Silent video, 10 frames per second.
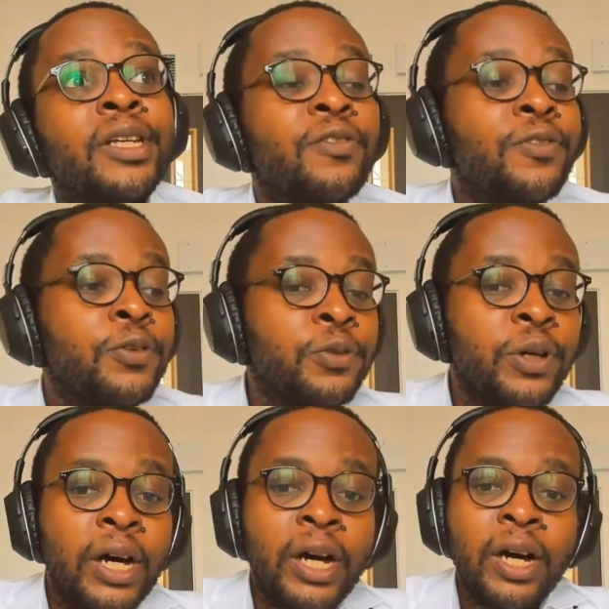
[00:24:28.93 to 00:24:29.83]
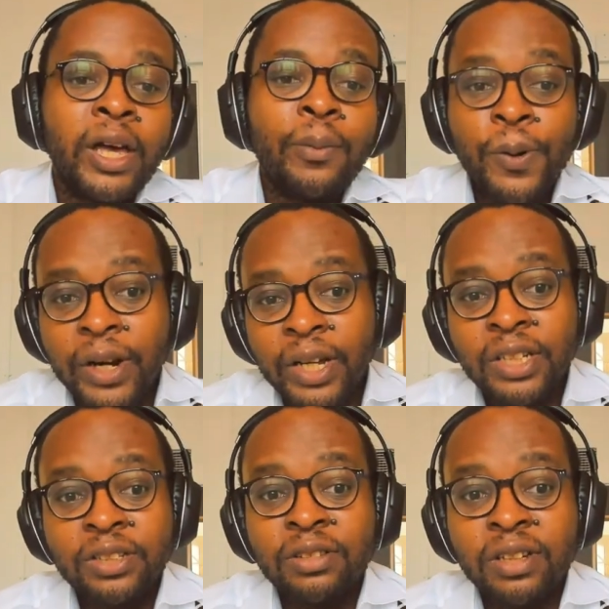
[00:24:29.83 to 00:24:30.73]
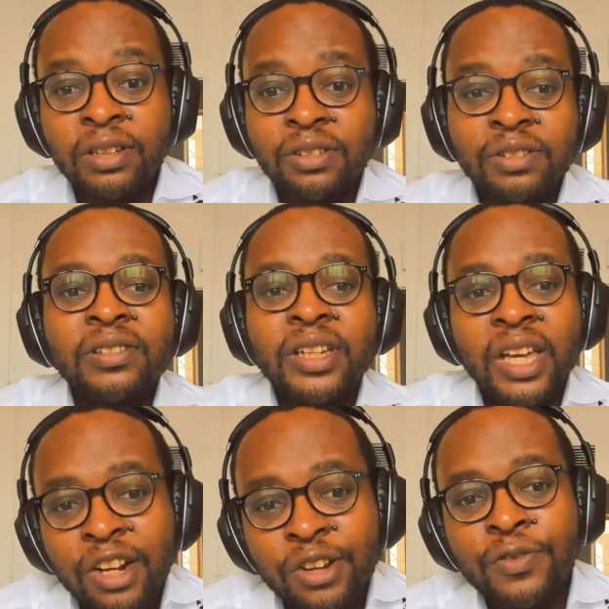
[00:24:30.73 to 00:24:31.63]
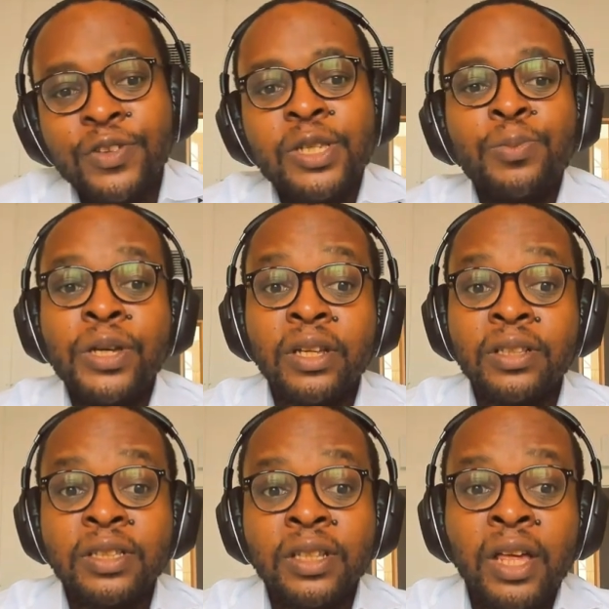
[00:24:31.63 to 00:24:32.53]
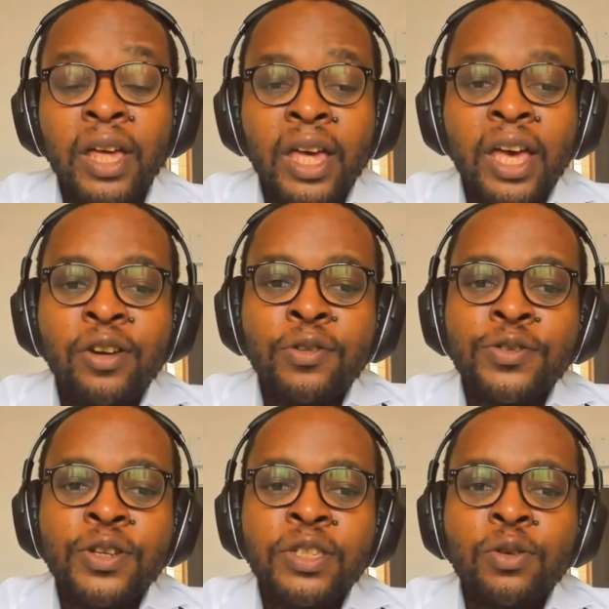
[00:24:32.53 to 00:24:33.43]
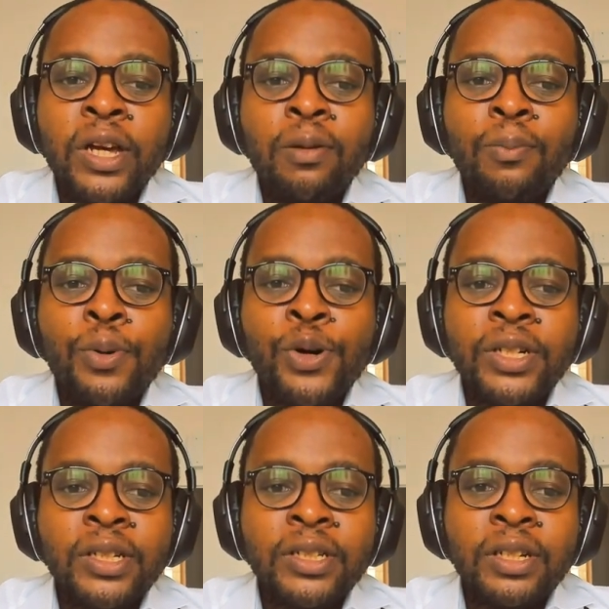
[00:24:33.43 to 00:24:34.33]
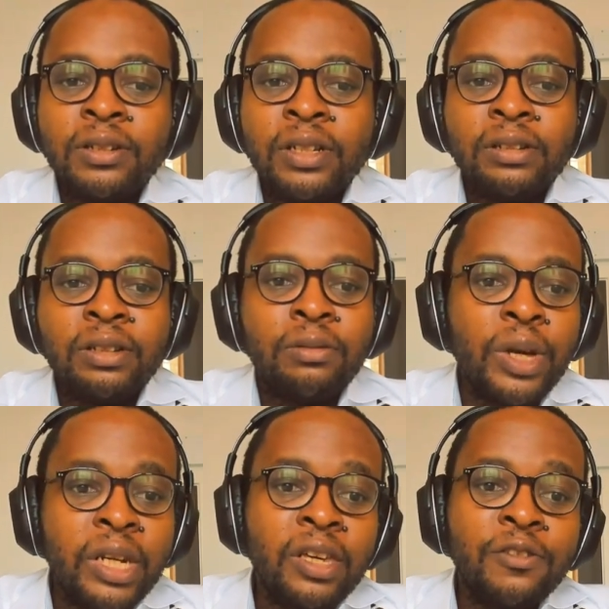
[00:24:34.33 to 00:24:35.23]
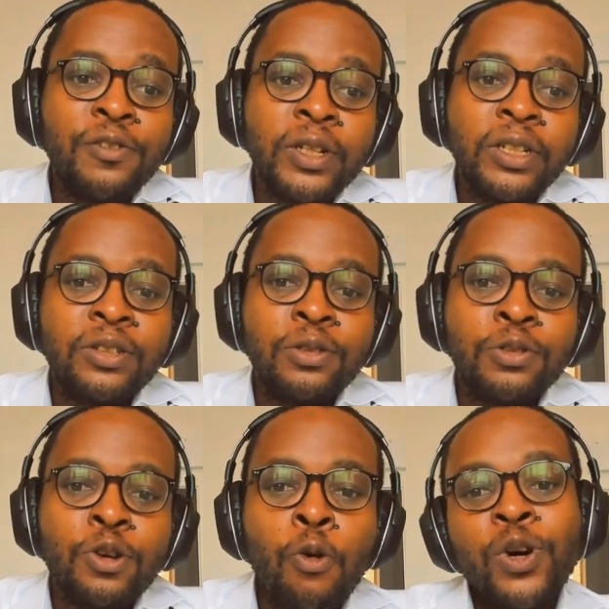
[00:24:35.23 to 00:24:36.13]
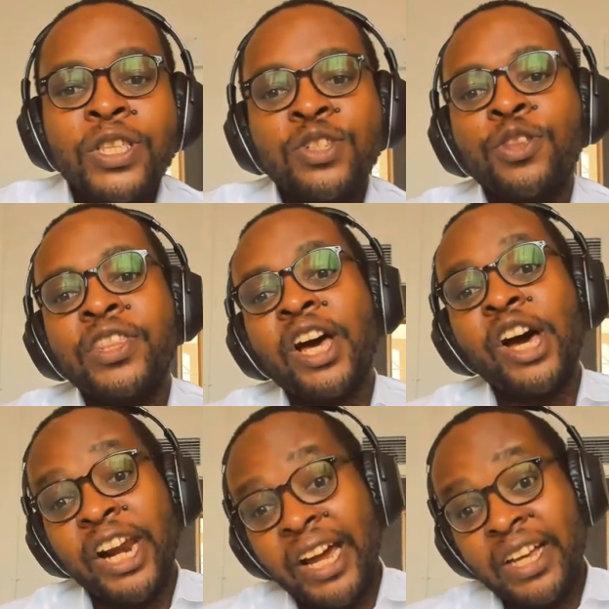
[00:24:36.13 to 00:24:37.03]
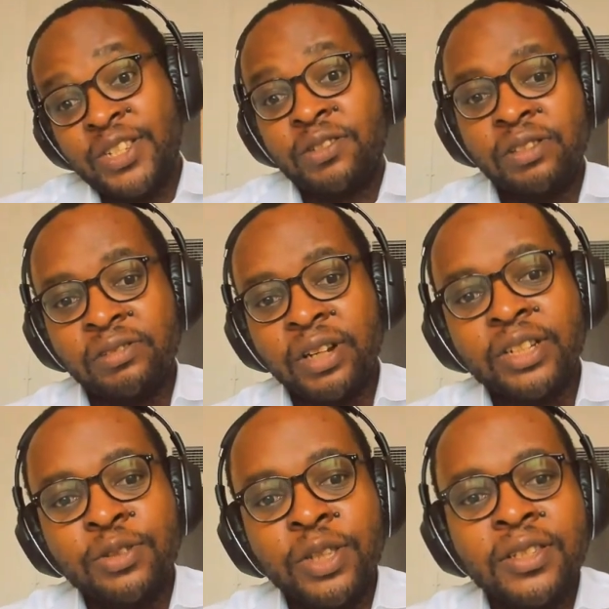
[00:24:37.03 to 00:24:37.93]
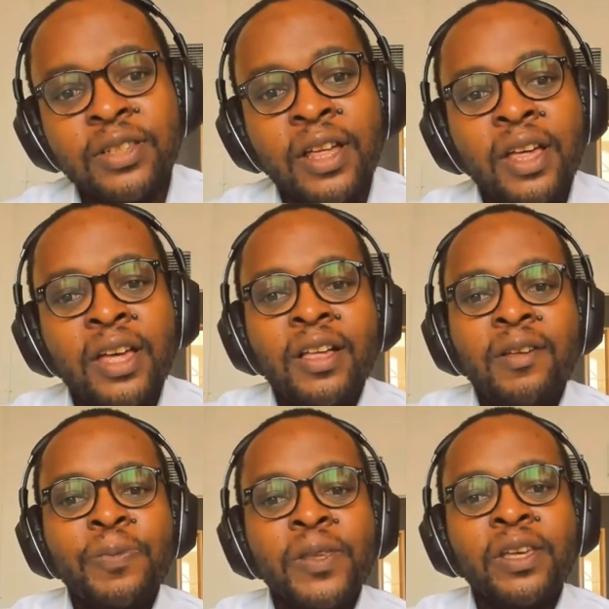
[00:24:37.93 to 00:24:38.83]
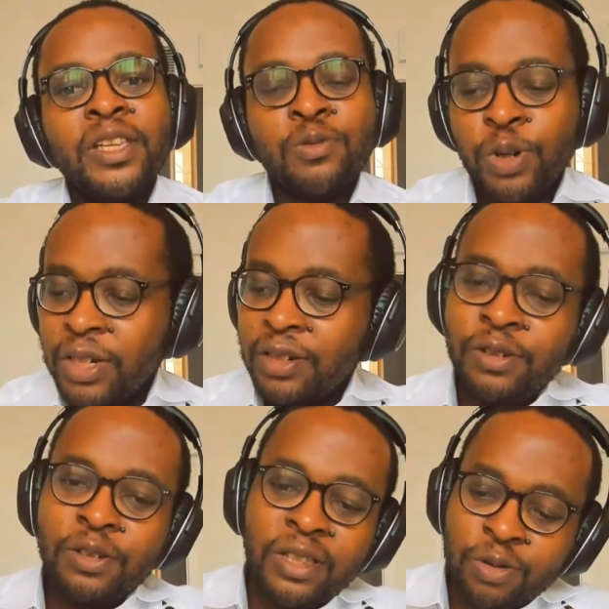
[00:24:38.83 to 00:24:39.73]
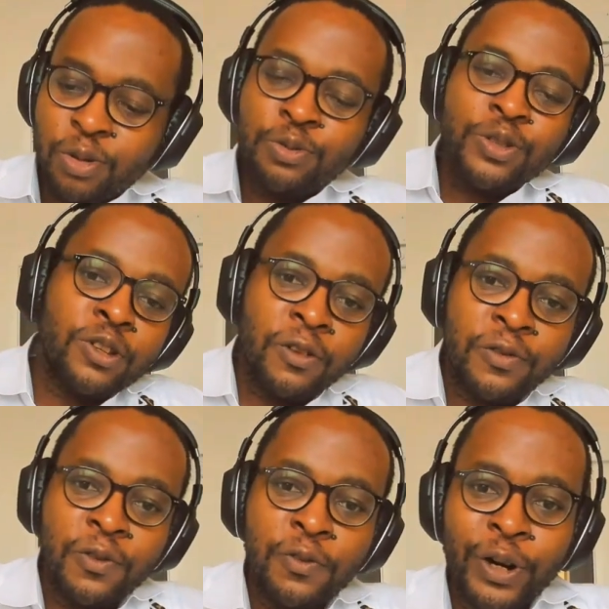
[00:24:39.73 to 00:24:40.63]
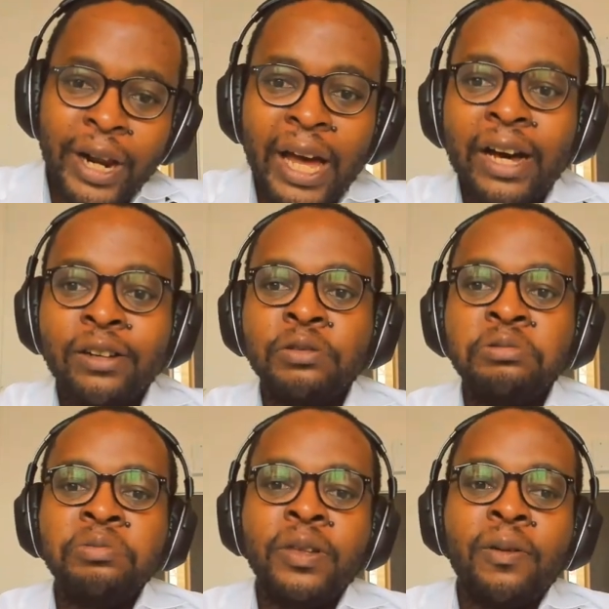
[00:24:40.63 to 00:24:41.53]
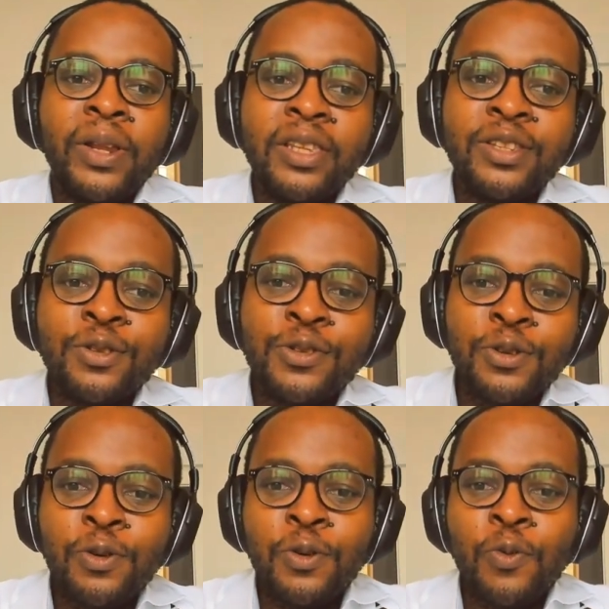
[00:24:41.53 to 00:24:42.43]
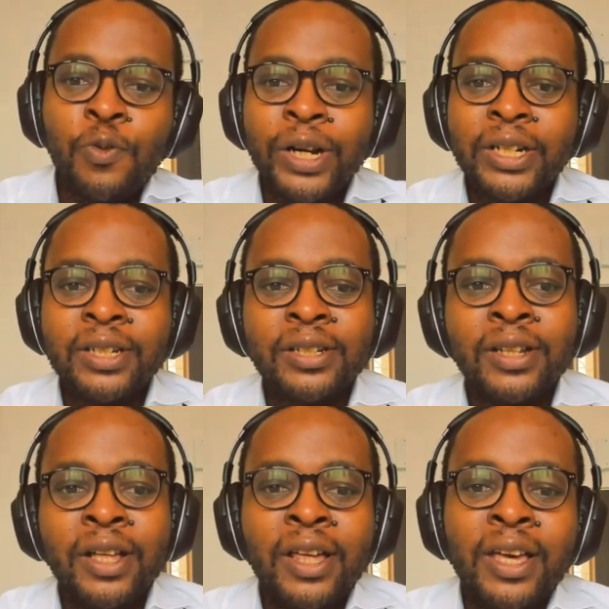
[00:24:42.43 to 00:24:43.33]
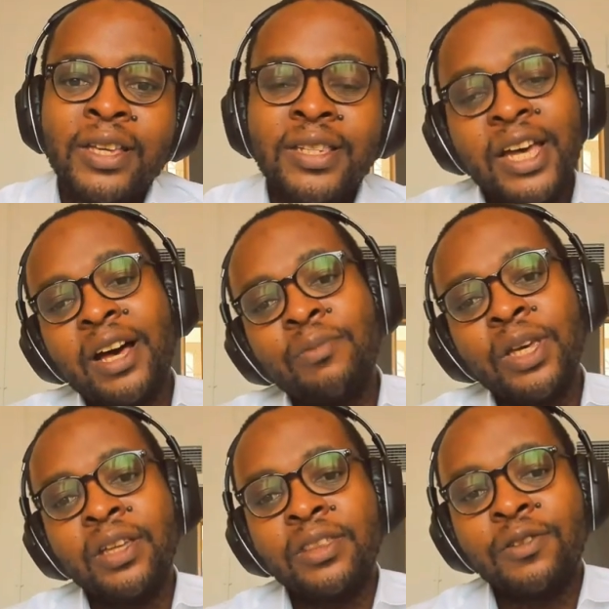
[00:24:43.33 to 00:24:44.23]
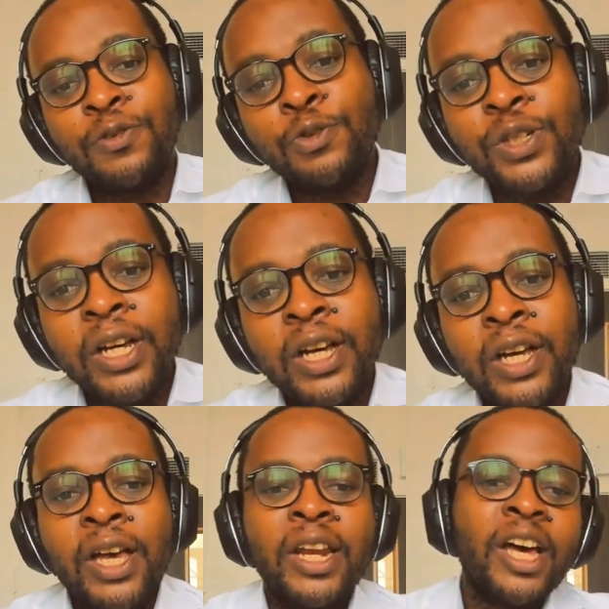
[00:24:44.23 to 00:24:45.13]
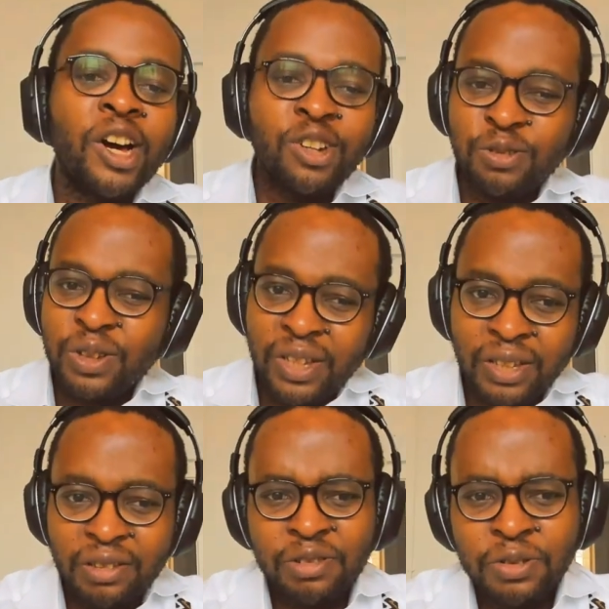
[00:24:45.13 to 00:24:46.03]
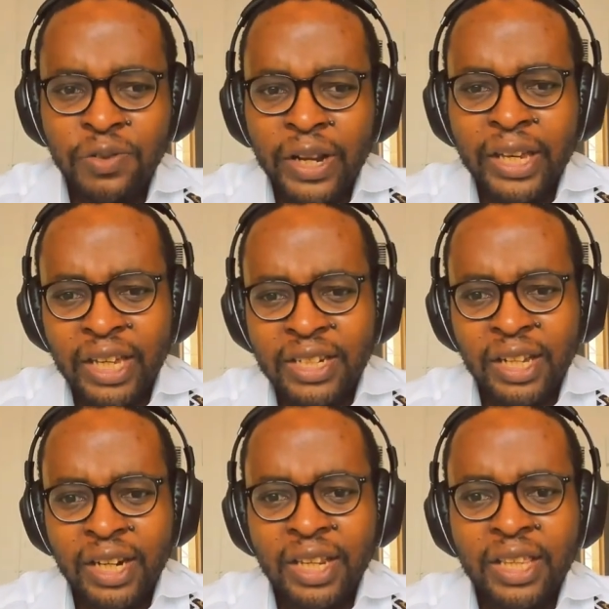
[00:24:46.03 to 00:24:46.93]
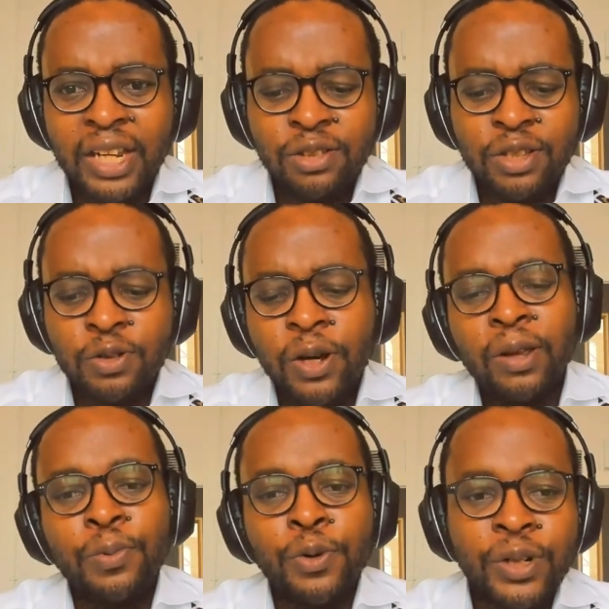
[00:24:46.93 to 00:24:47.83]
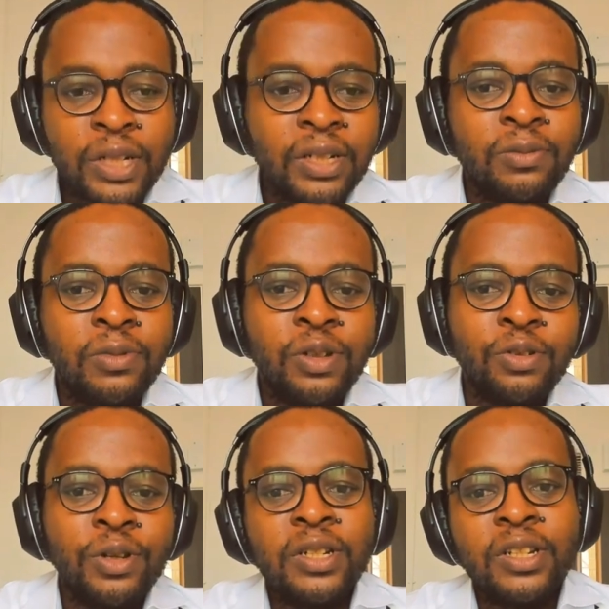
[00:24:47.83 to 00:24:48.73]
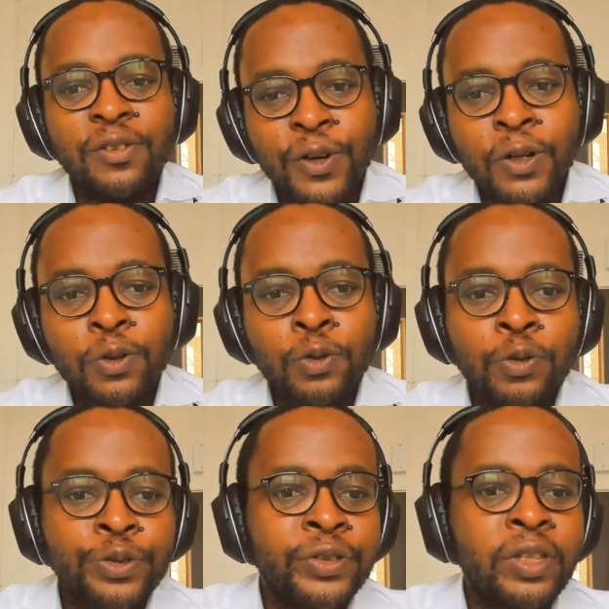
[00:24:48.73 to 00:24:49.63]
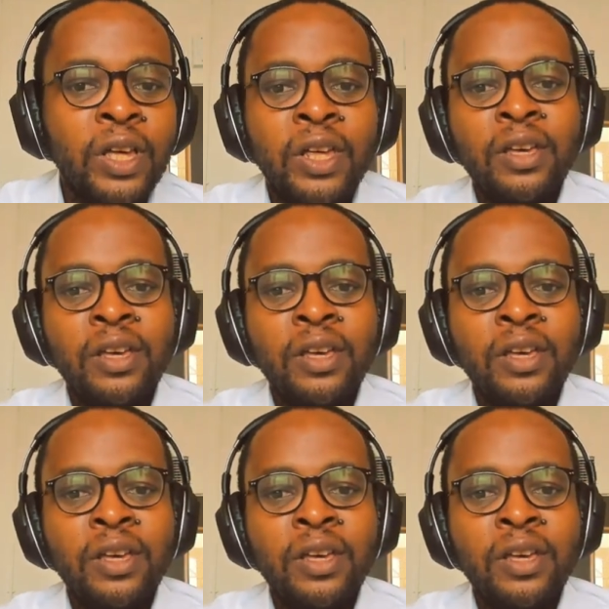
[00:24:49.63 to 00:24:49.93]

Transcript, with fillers: If you are a product actuary, gain a lot of experience. And also it's quite important in many a field to know what's on the horizon, right? So there's what we're solving for now, but there's also what is coming in the future and how do we sort of like integrate that. So it's quite important, you know, in different roles,